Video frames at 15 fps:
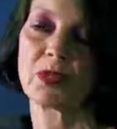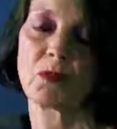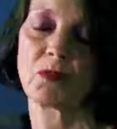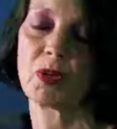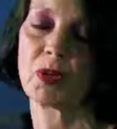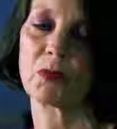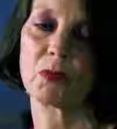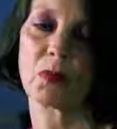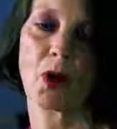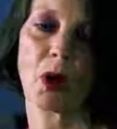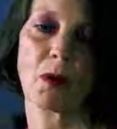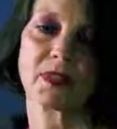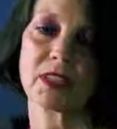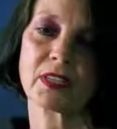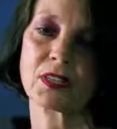Didn't want
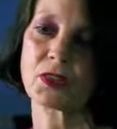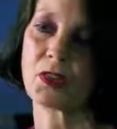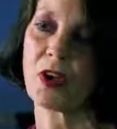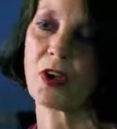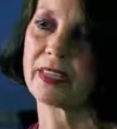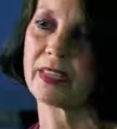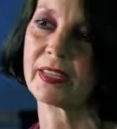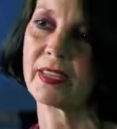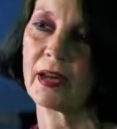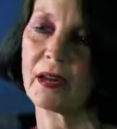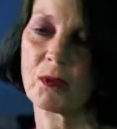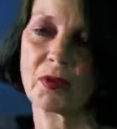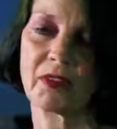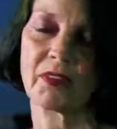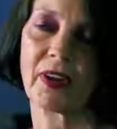promise extracted. That
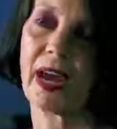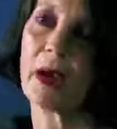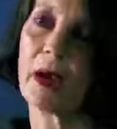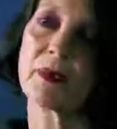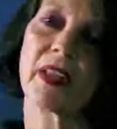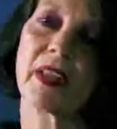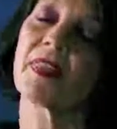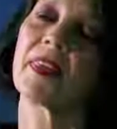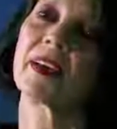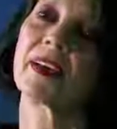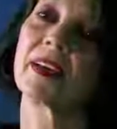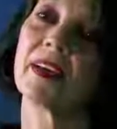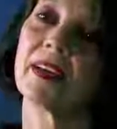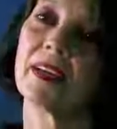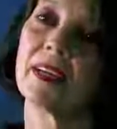it would never happen. Nothing.
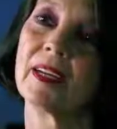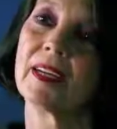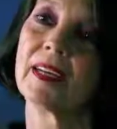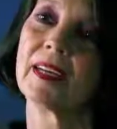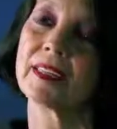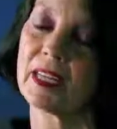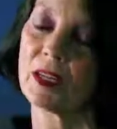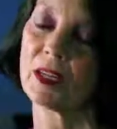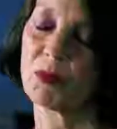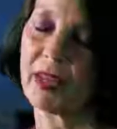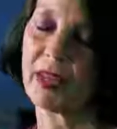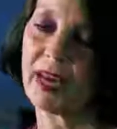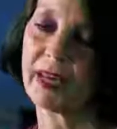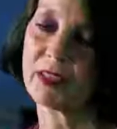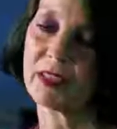He said he would
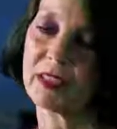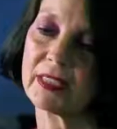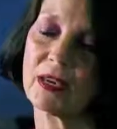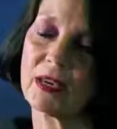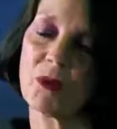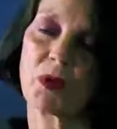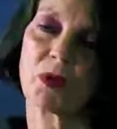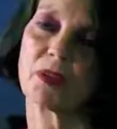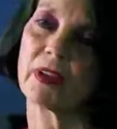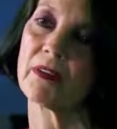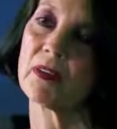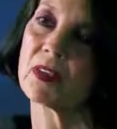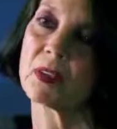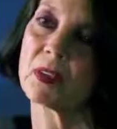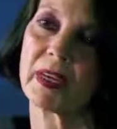handle it, and we were
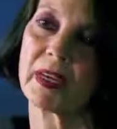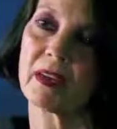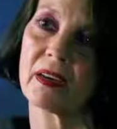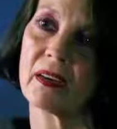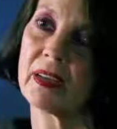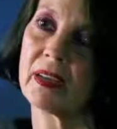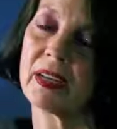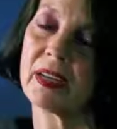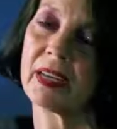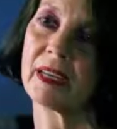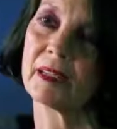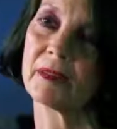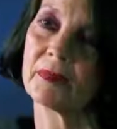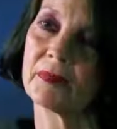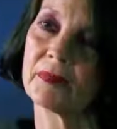never to speak on it
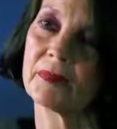again.